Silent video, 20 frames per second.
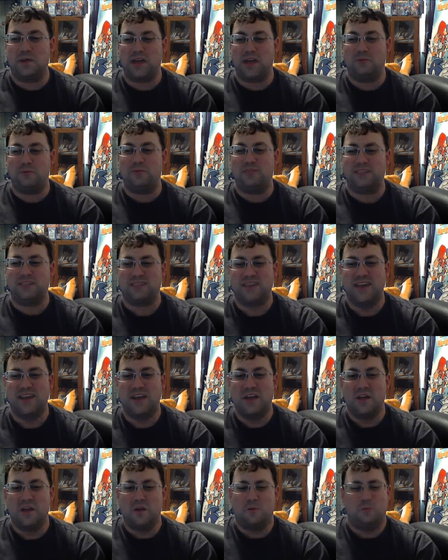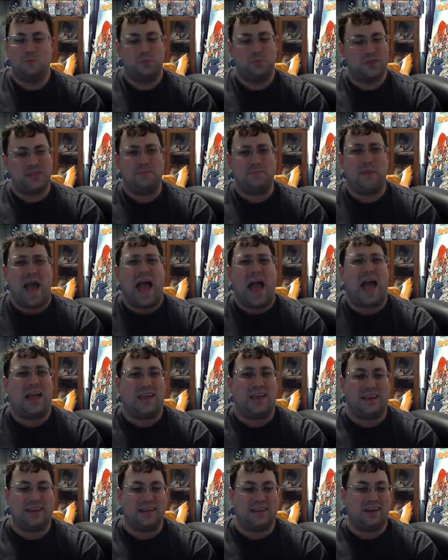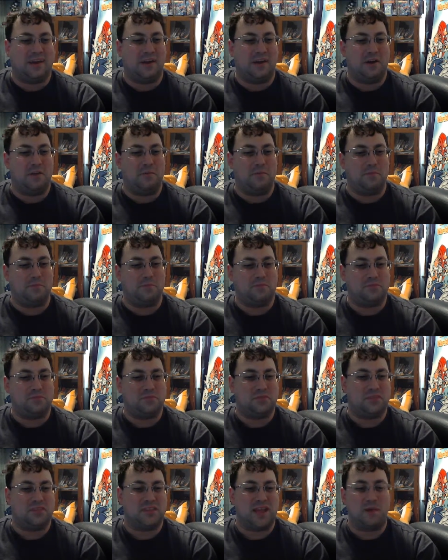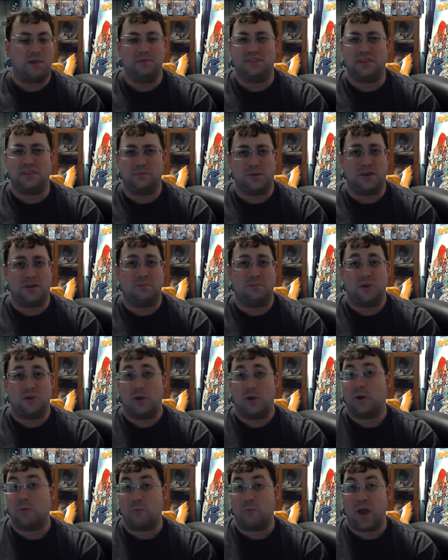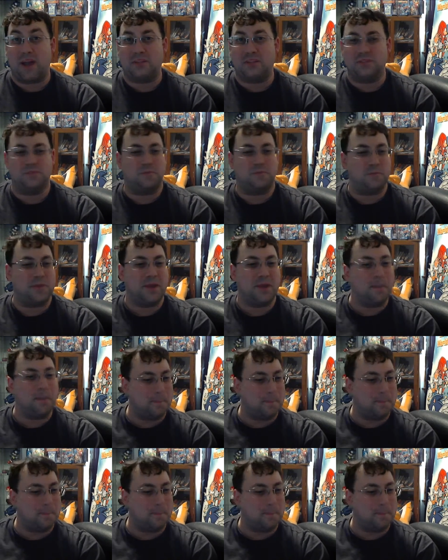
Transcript: that was really bad. Um, that one's going to become target practice for me.